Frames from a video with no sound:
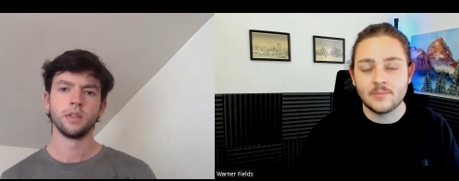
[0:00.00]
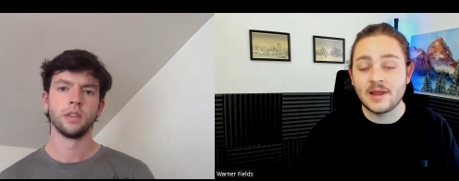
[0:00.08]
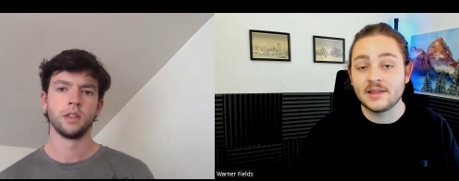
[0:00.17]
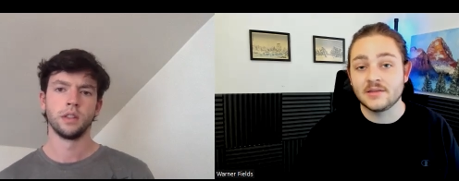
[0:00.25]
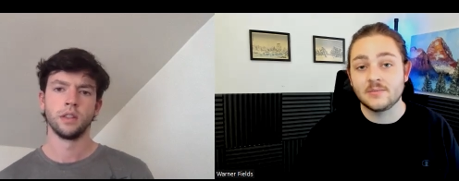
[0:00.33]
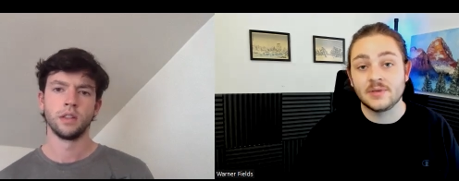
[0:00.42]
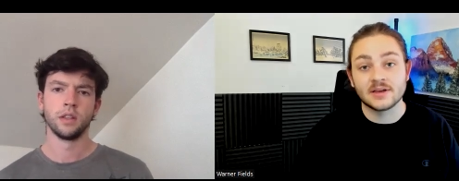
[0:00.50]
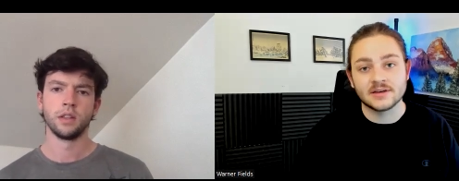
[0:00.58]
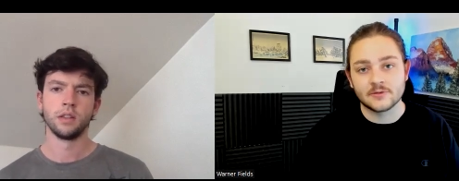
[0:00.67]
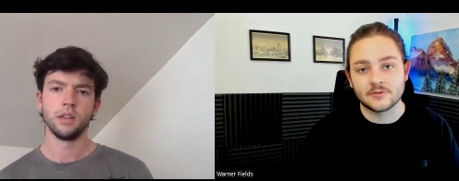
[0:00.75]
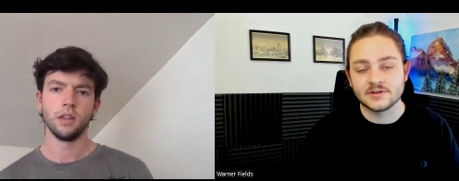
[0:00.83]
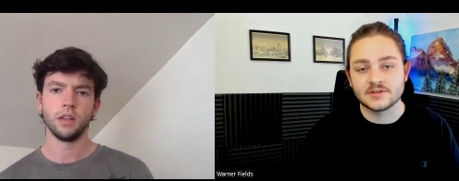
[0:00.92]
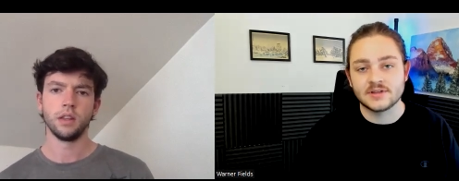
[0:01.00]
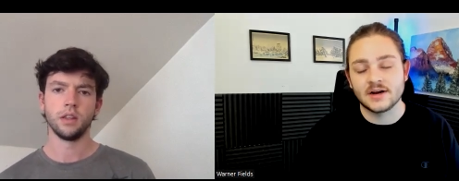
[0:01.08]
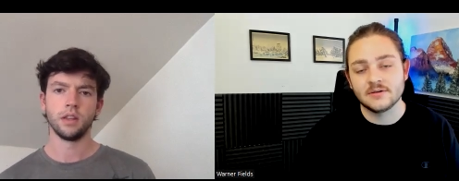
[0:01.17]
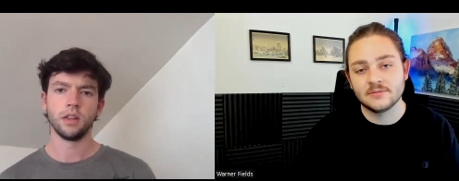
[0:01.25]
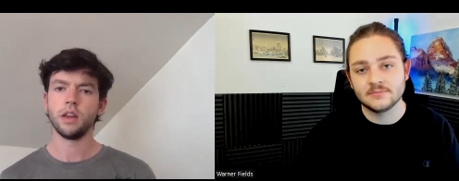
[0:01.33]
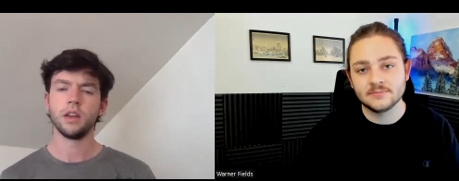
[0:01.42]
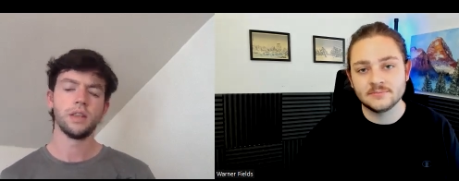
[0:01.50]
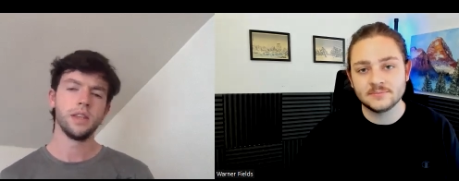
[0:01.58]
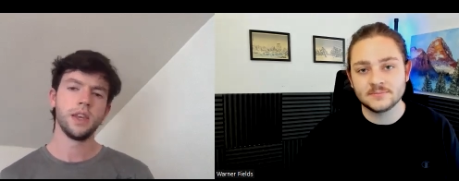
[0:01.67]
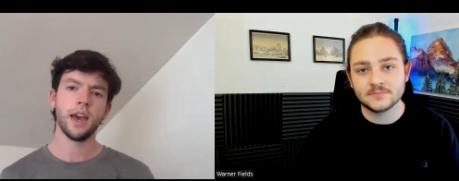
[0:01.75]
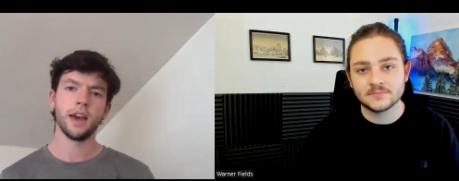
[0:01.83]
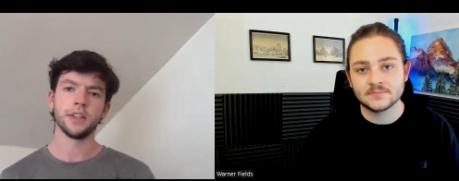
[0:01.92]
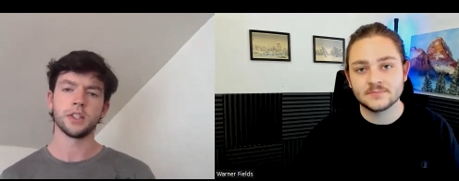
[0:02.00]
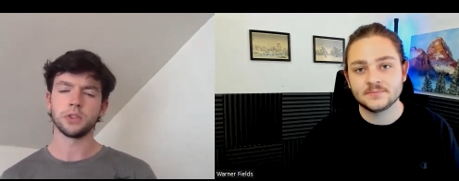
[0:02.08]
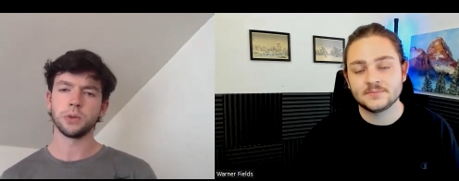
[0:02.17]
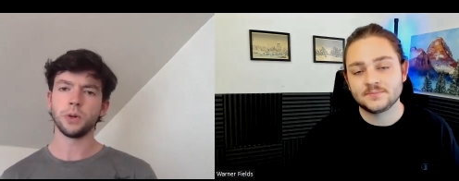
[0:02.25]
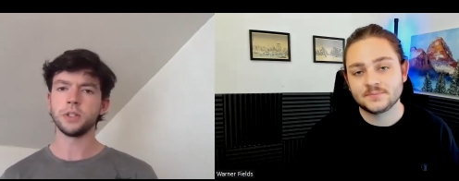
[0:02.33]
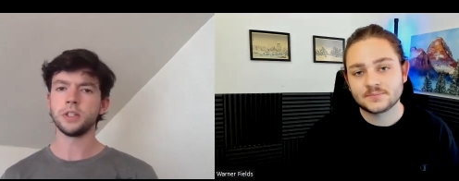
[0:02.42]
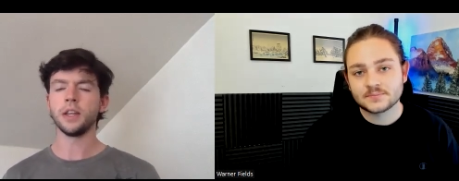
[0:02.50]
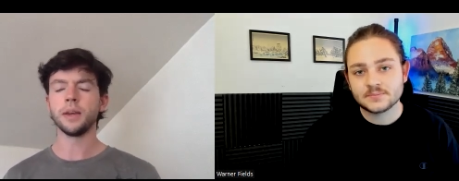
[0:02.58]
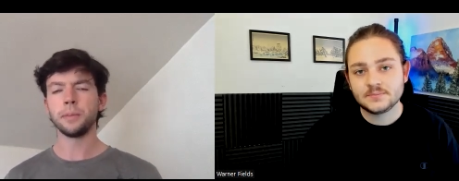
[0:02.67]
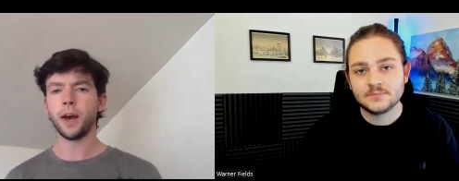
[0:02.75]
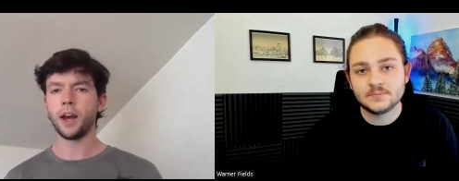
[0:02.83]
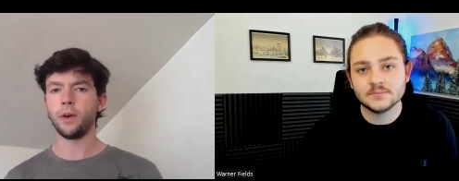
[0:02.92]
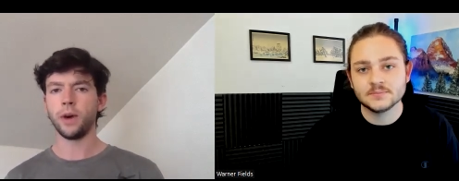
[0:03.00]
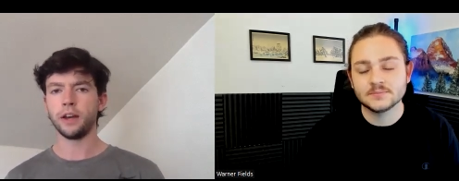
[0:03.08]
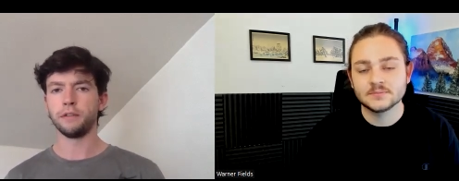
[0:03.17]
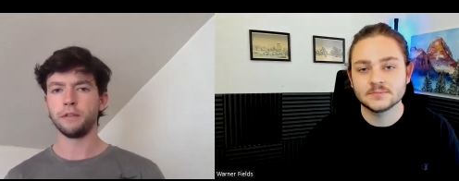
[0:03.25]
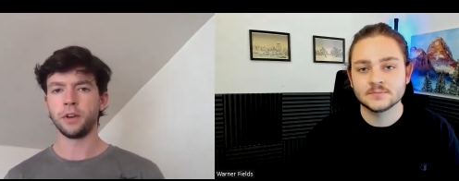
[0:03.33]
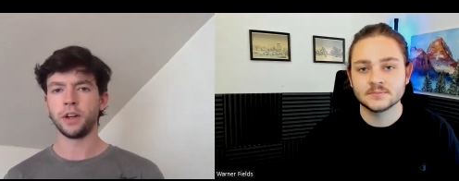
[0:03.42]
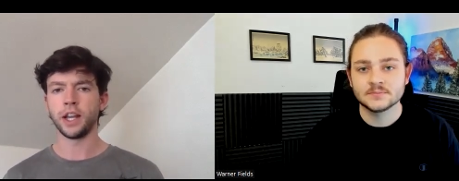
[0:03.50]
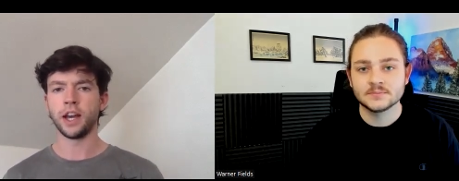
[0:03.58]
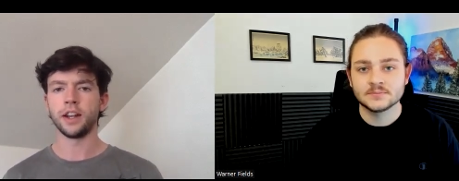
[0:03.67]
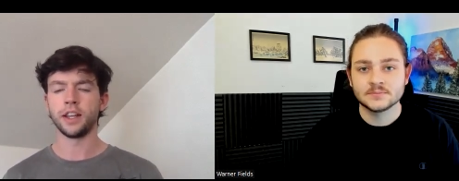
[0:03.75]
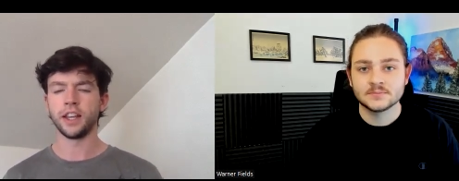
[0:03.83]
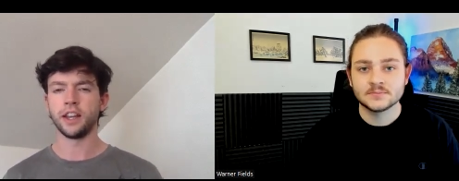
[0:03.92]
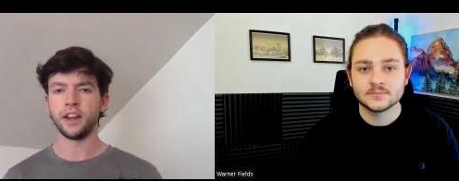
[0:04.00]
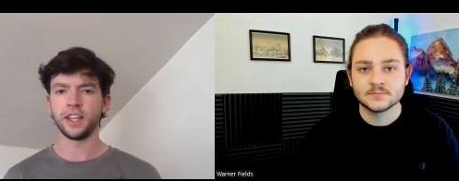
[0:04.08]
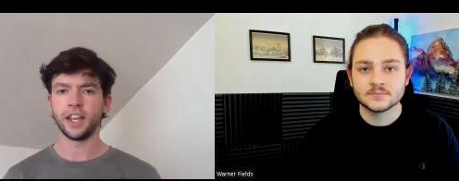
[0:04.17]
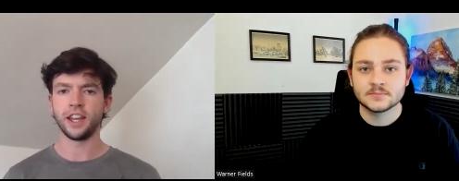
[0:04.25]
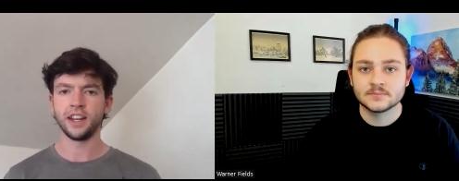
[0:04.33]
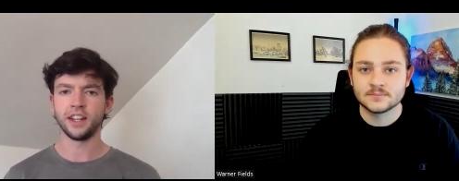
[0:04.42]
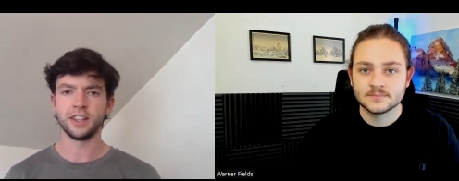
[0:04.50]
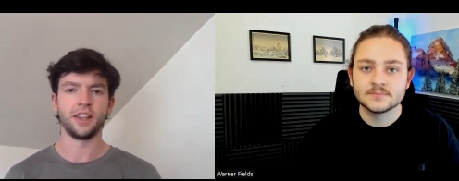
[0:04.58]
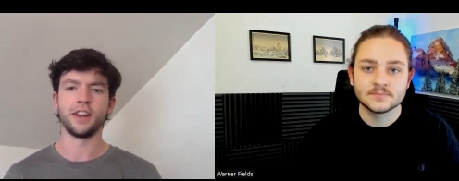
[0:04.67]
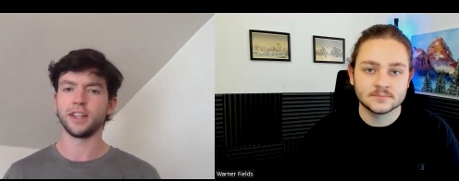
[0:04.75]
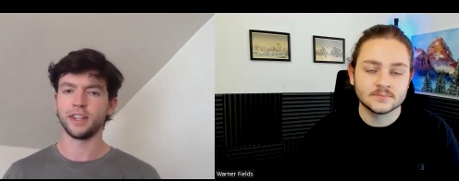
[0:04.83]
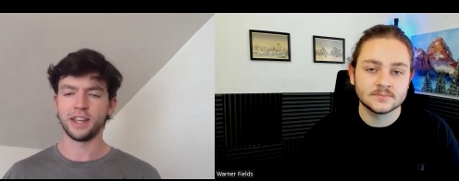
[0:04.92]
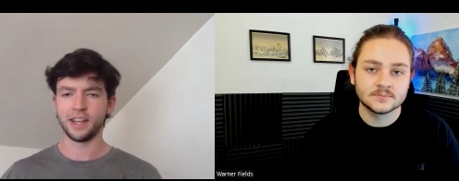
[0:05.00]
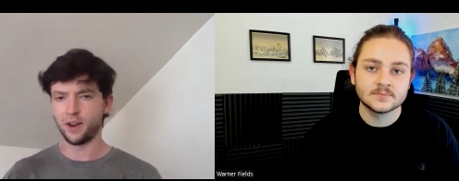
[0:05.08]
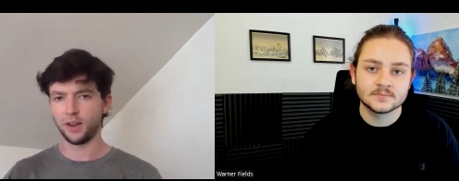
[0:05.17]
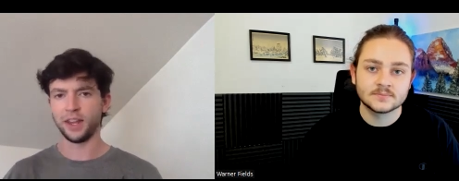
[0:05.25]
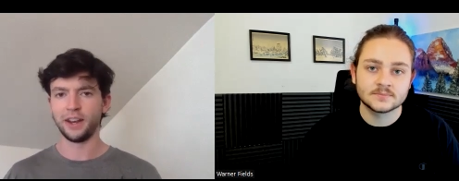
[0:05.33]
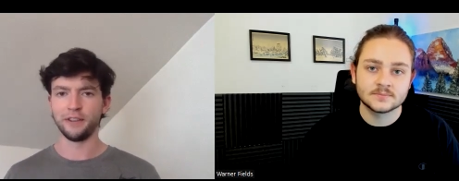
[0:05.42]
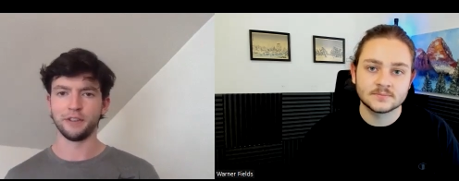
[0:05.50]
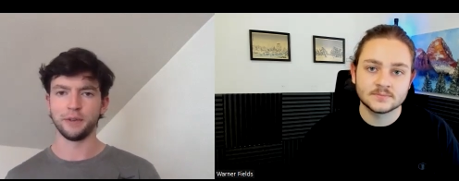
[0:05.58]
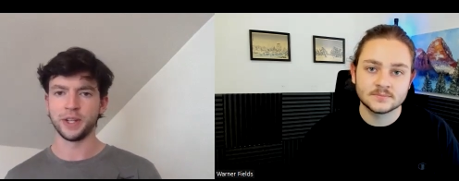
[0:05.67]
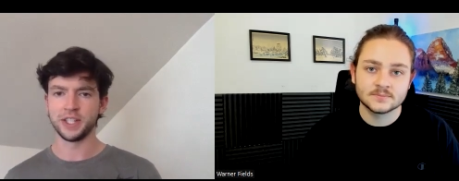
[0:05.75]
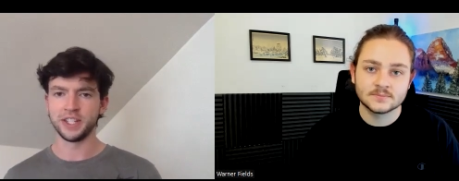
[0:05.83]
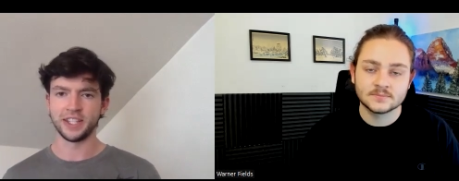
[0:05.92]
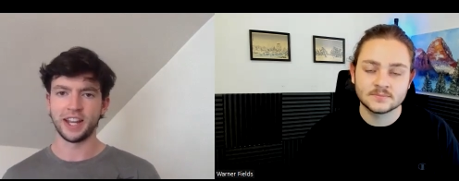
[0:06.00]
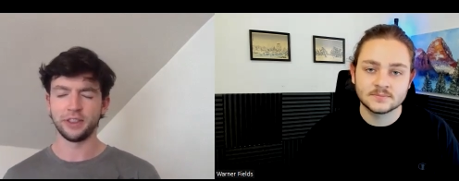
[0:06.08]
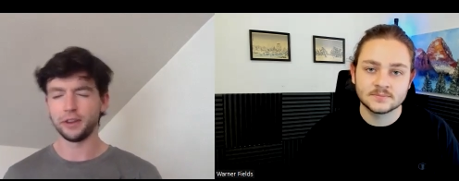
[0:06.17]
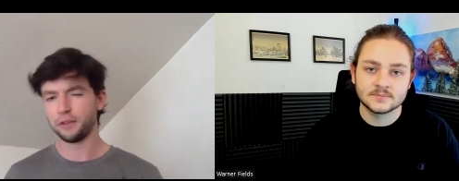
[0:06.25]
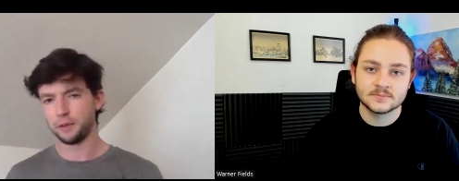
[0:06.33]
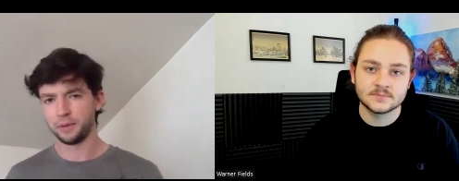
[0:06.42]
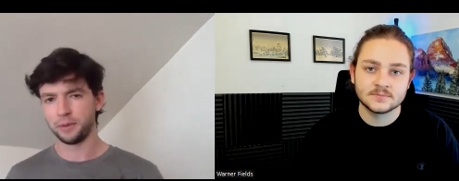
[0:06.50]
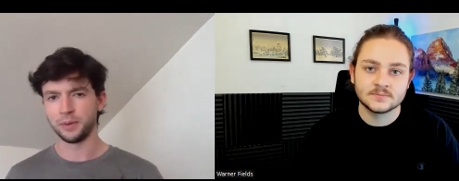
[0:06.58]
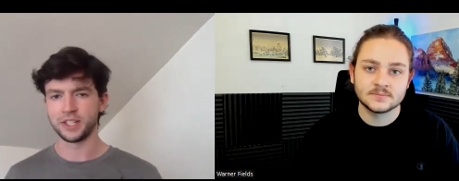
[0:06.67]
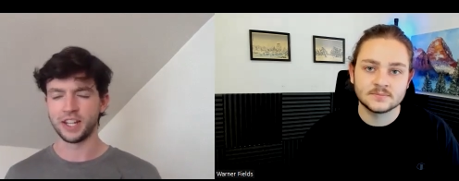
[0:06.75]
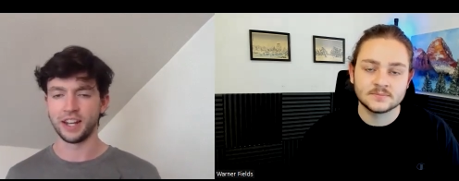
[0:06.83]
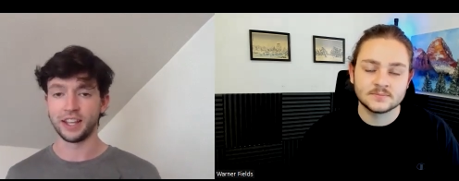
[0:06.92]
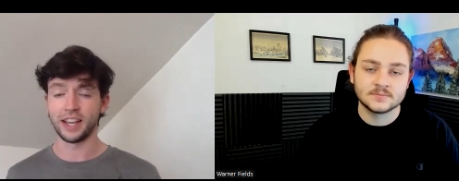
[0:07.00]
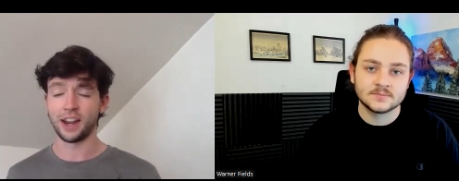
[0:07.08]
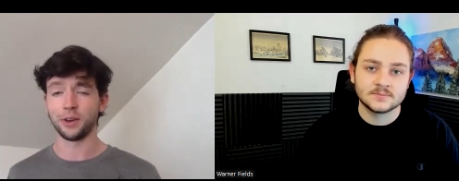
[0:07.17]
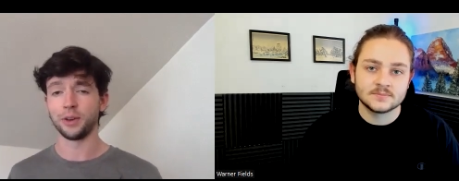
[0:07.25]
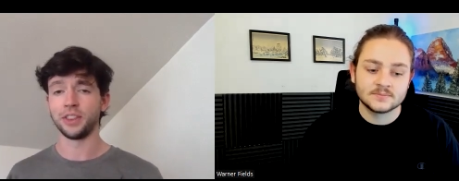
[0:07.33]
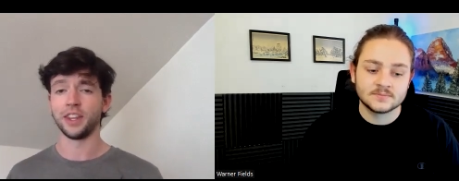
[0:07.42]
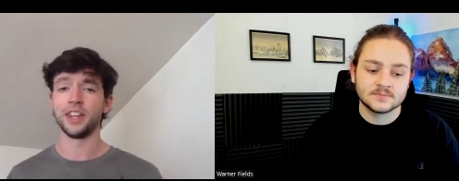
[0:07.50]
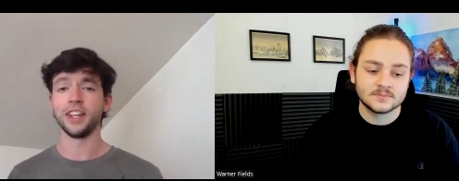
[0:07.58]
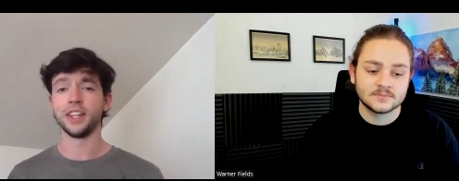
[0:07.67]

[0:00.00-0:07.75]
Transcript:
Speaker 1: kind of made the big difference there?
Speaker 2: Yeah, sourcing by way of learning how to get ungated. Luckily, all that information's out there Pretty much any category that it